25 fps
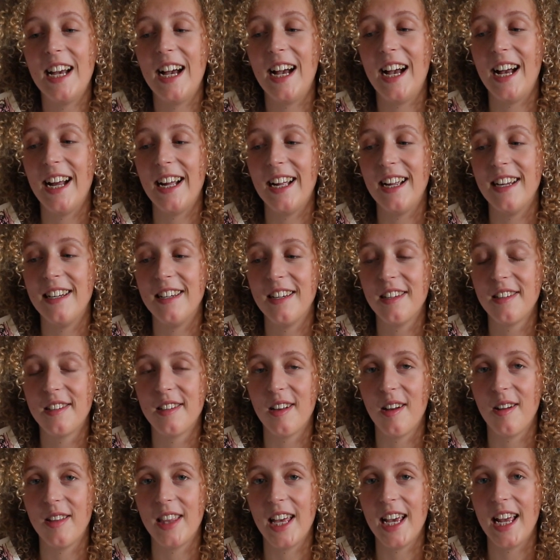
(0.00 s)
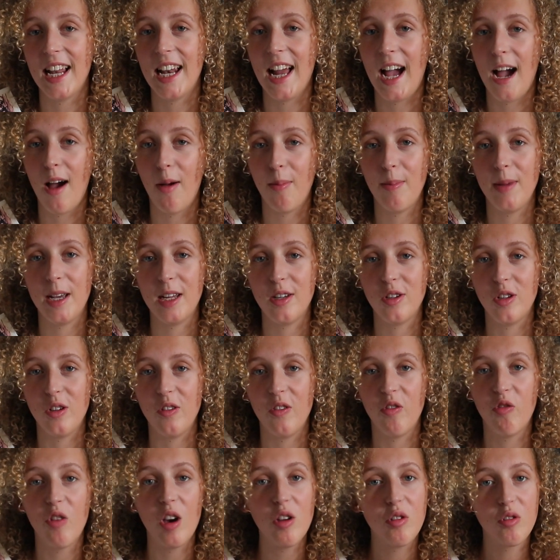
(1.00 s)
and so they allowed me to
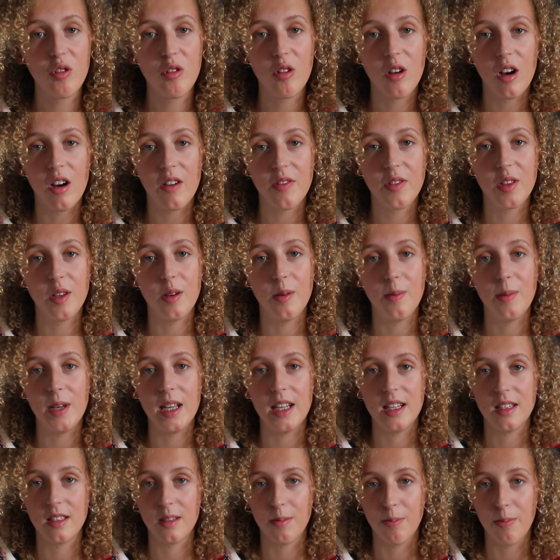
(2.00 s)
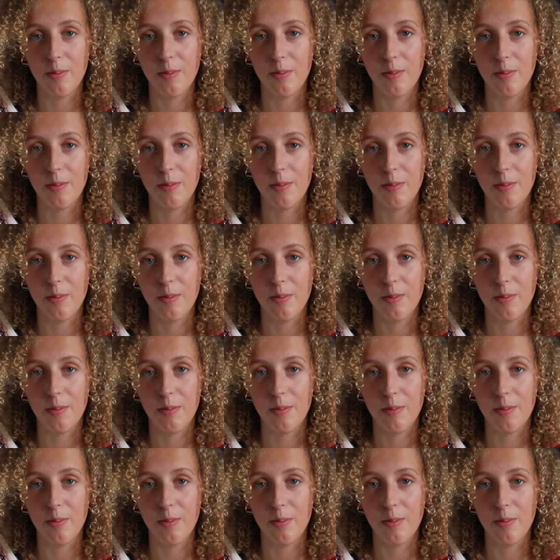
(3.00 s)
photograph them in some